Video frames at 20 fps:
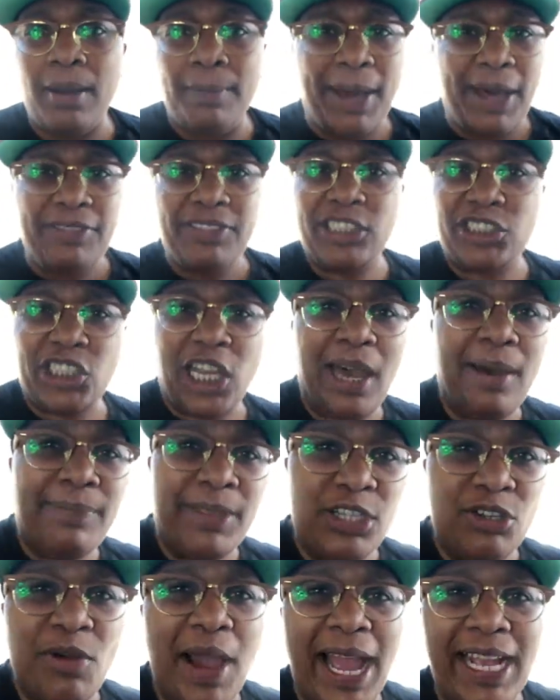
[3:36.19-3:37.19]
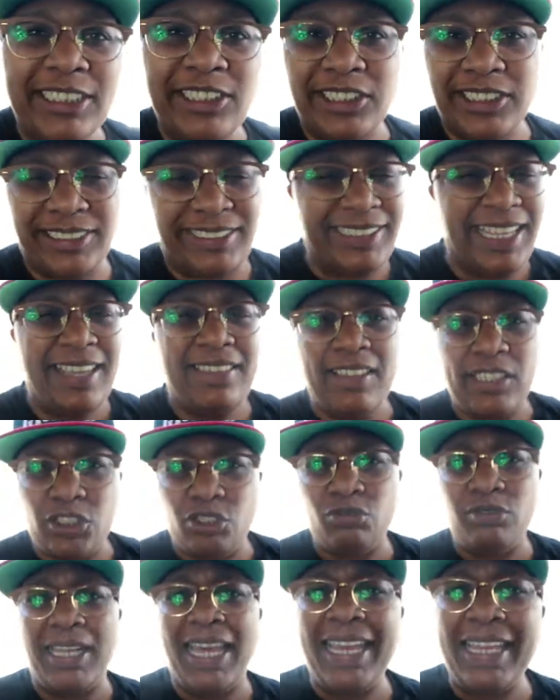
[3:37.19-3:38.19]
about the job than you actually say
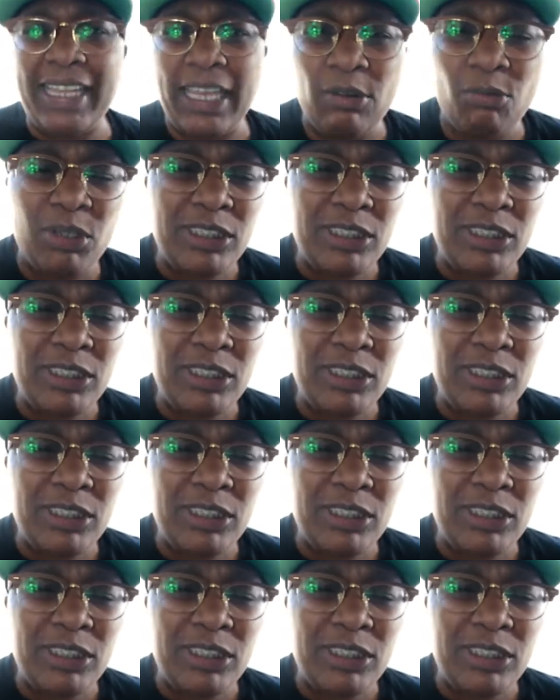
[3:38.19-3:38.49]
that you like it.